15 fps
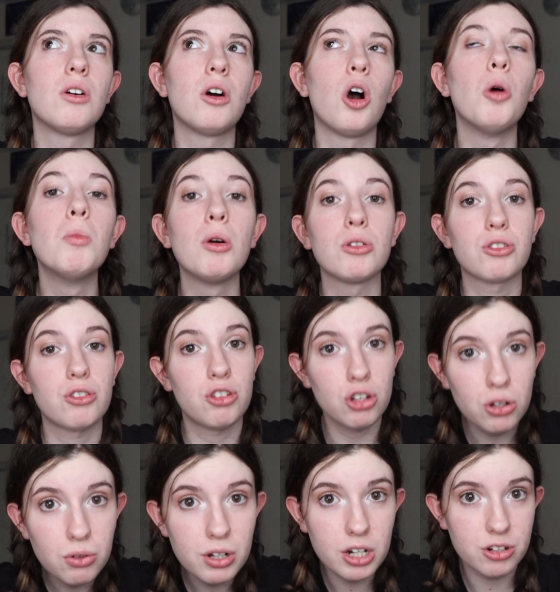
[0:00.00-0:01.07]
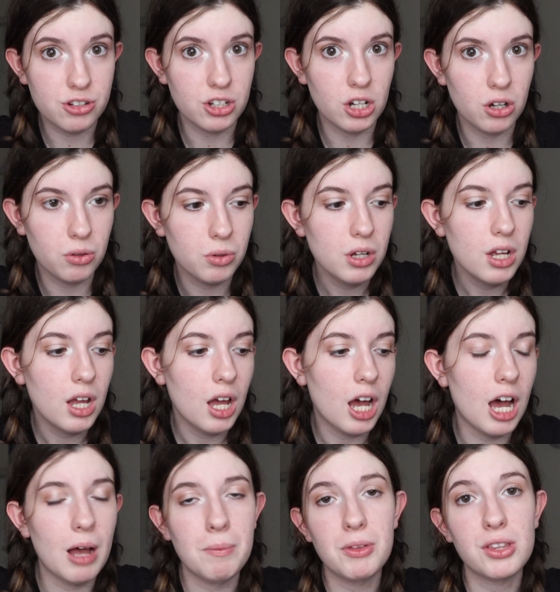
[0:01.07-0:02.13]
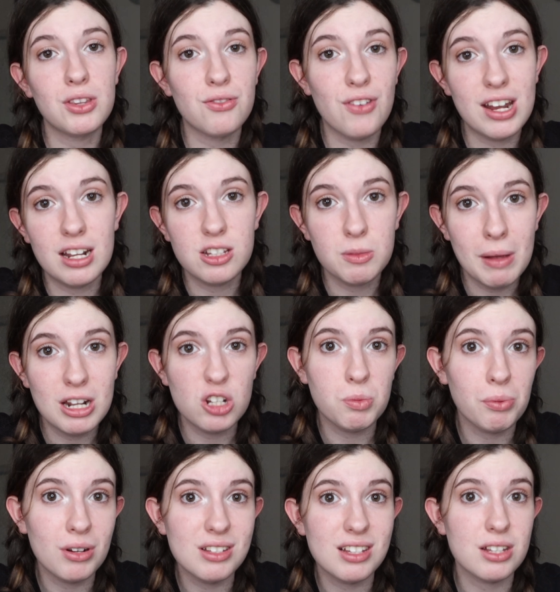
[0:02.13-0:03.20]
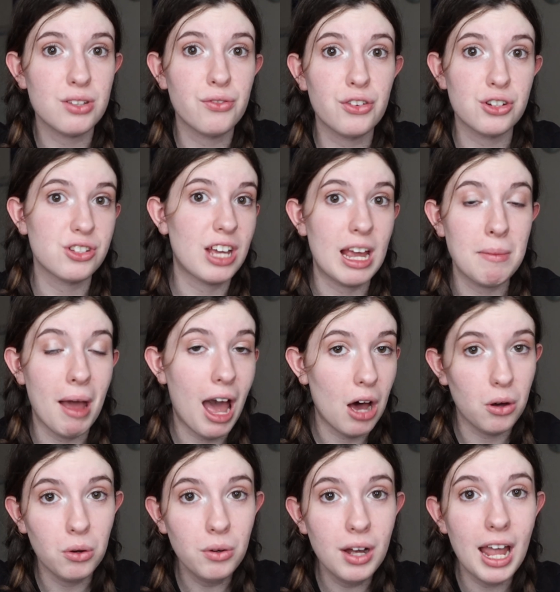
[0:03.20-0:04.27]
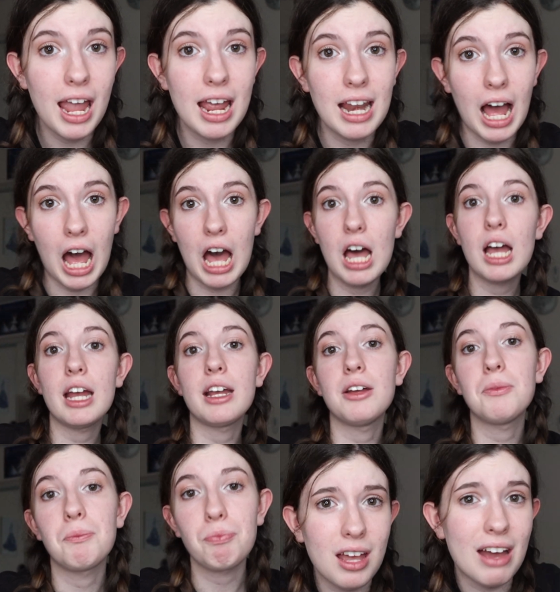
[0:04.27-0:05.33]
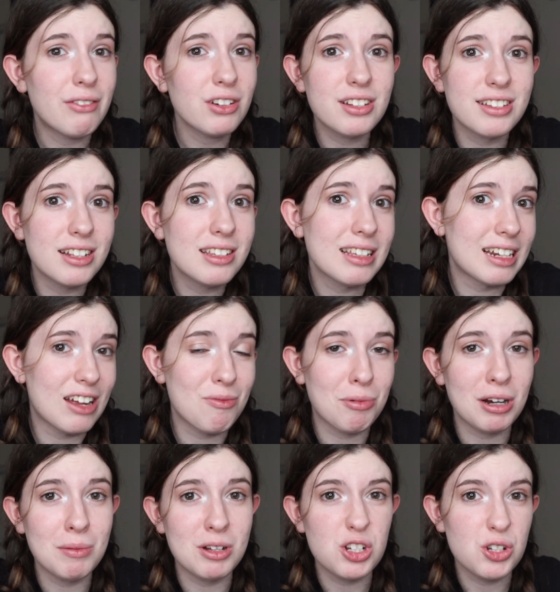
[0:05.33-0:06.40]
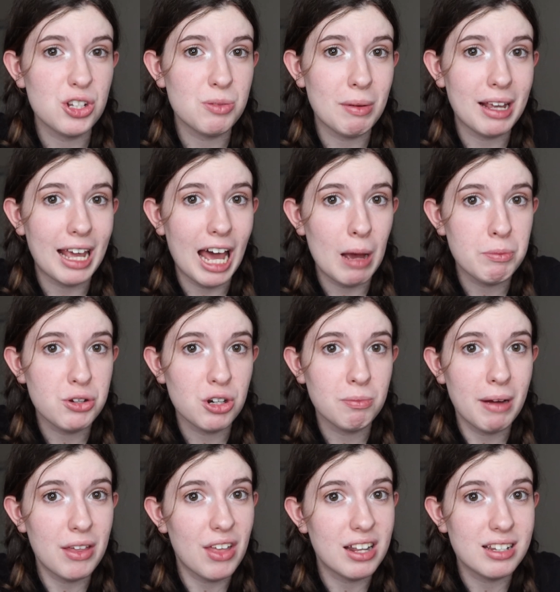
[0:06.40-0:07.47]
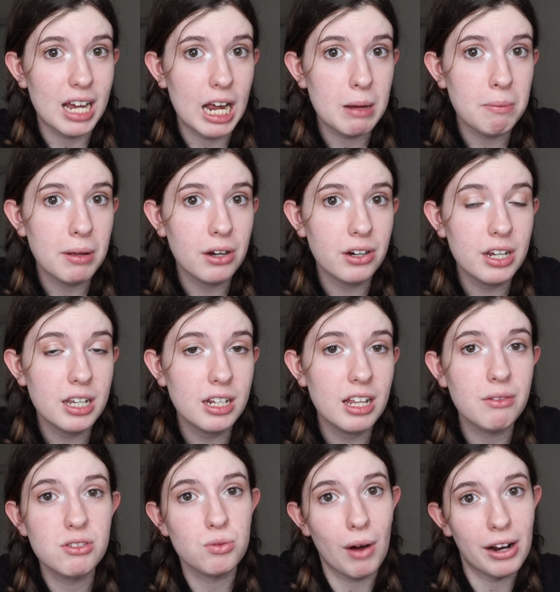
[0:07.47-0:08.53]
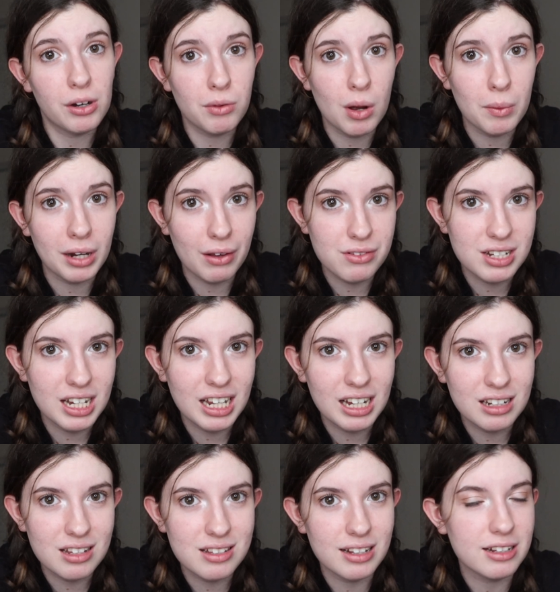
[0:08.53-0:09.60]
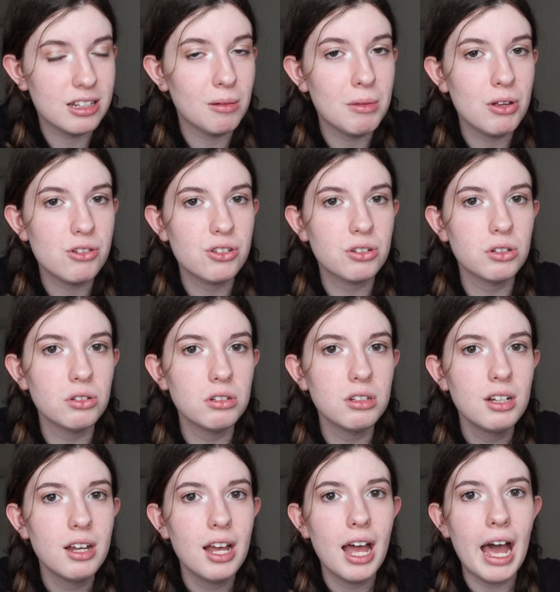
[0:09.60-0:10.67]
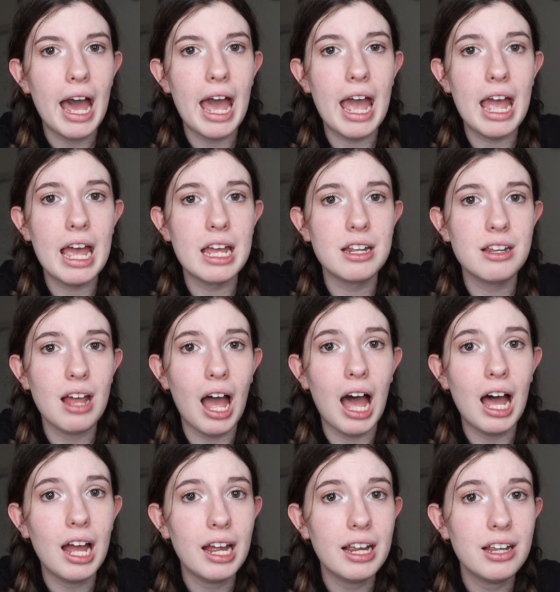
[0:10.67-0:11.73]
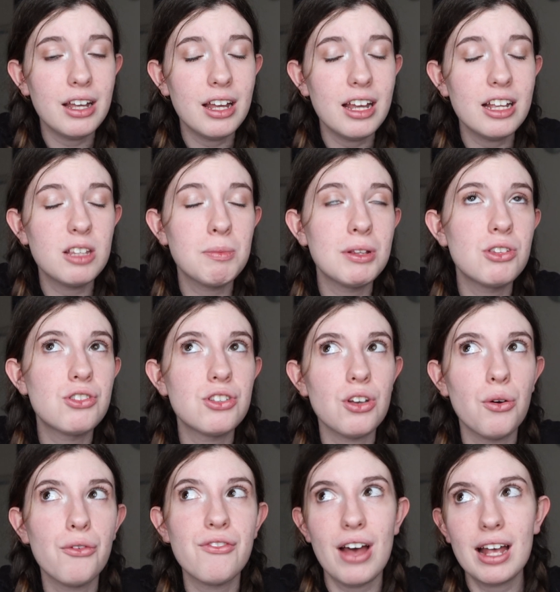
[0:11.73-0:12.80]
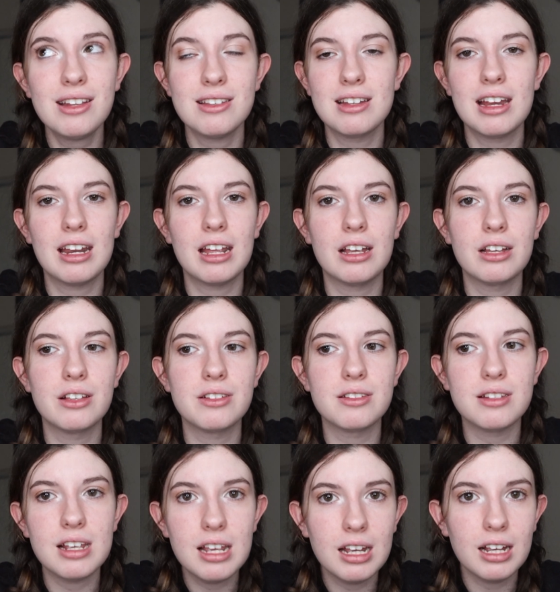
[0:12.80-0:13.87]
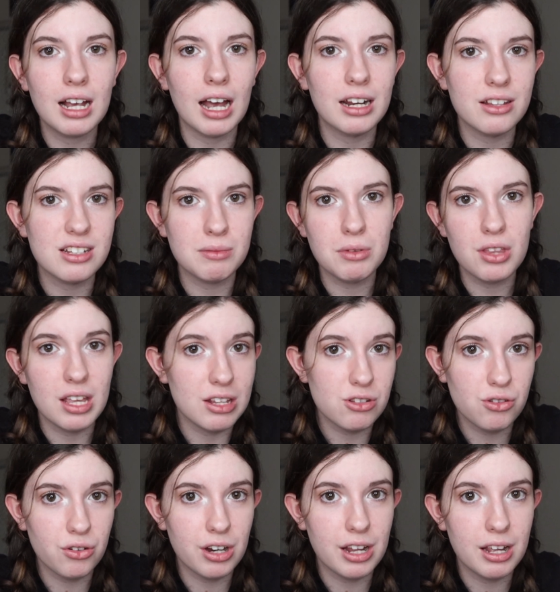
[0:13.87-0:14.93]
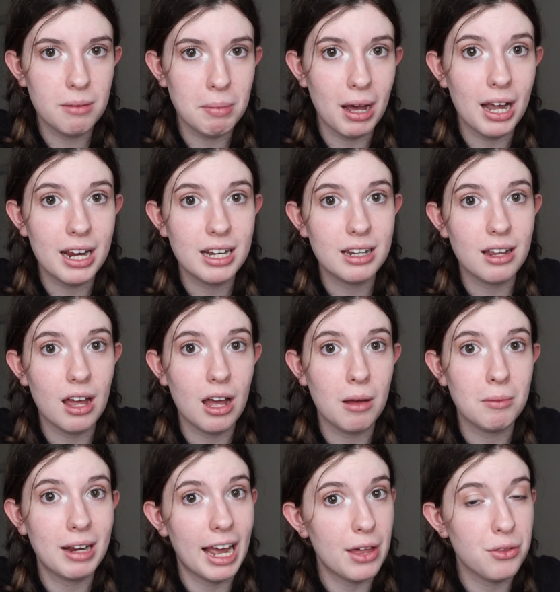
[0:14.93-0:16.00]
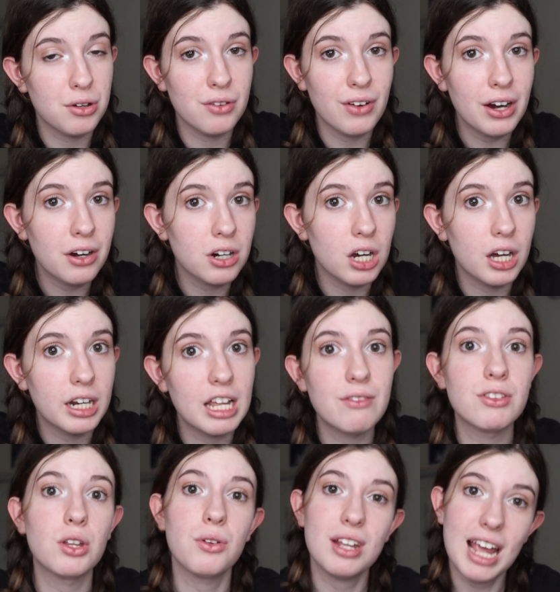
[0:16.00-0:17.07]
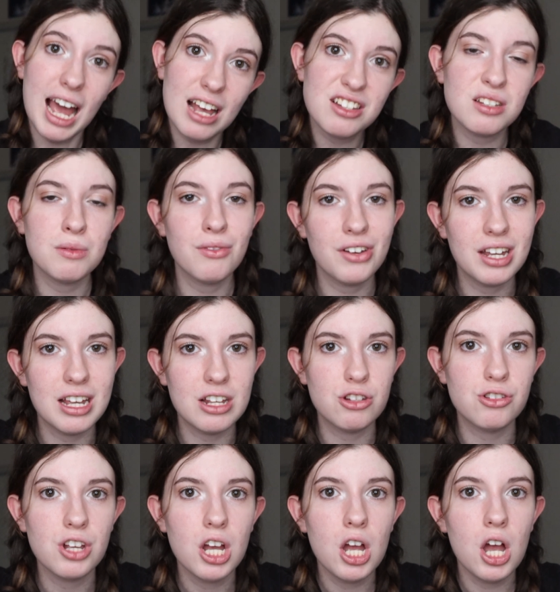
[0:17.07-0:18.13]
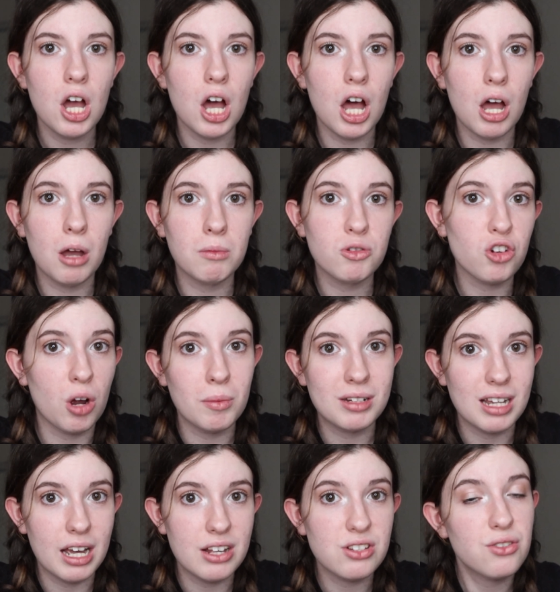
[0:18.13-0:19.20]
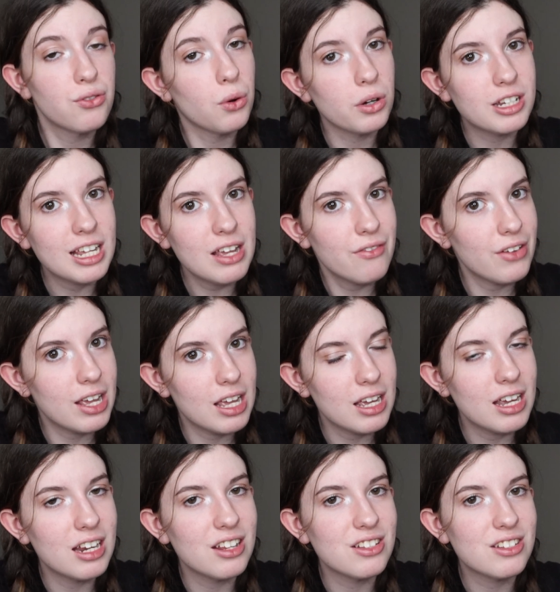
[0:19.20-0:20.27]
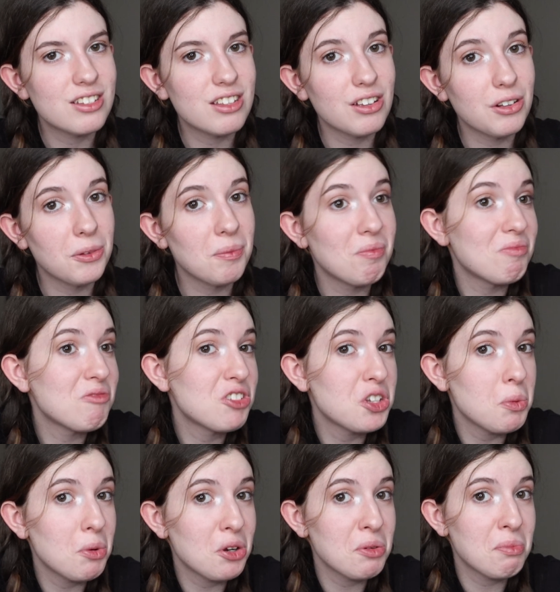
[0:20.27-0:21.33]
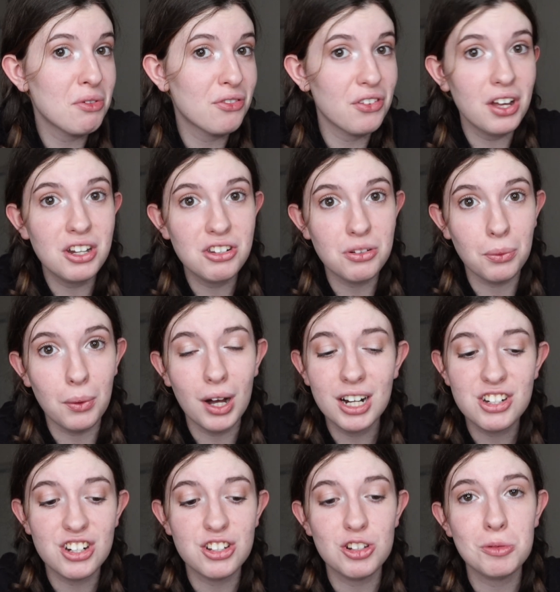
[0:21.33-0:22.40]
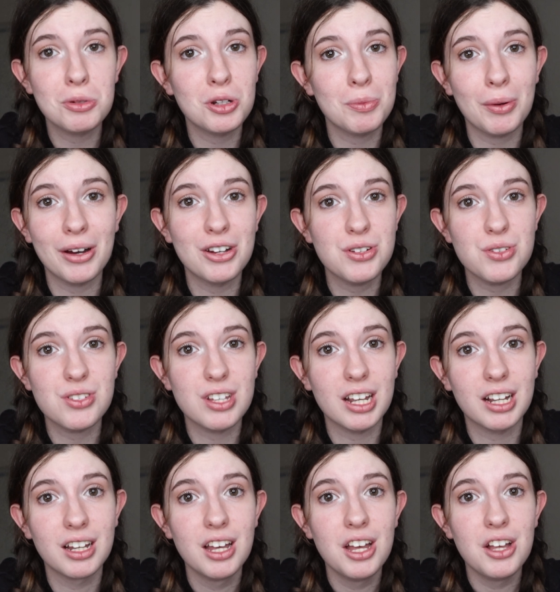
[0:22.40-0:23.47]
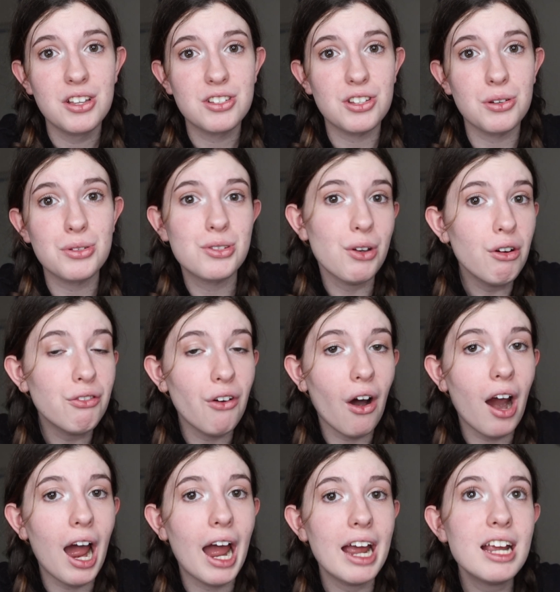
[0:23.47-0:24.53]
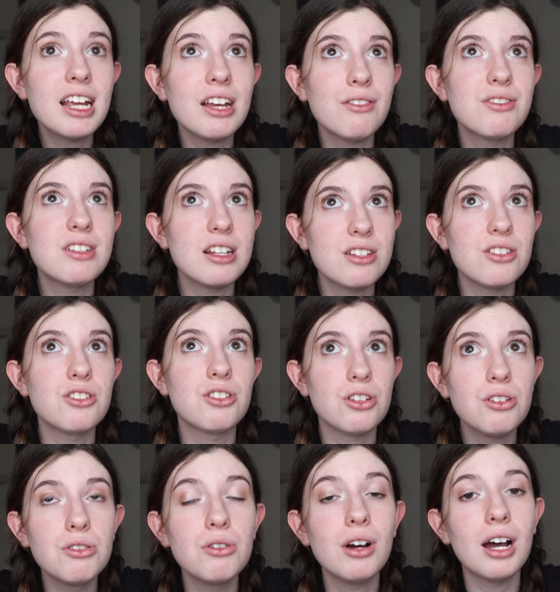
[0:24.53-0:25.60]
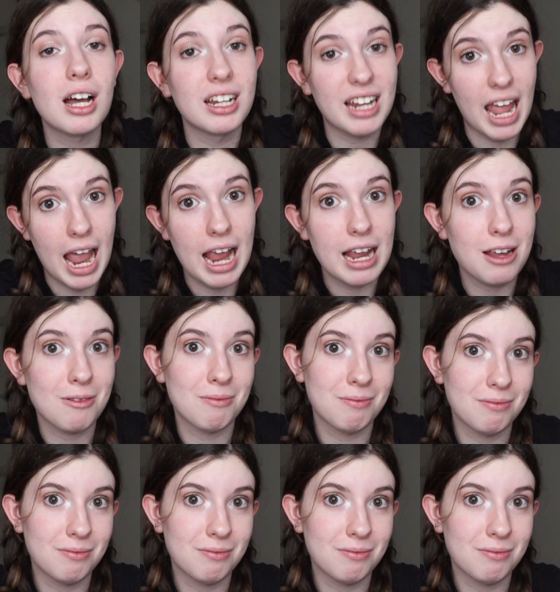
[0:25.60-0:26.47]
almost 2 years ago that the Spanish Princess first came out, and ever since then, I've pretty much just been captured by that time period. It was right around when I was getting into Six the Musical, and it's been so fascinating seeing kind of some of the history behind Catherine of Aragon, even though, yeah, some of it is dramatized for TV, it is still super duper fun to watch and super duper interesting. So far, I give Season 2 an A.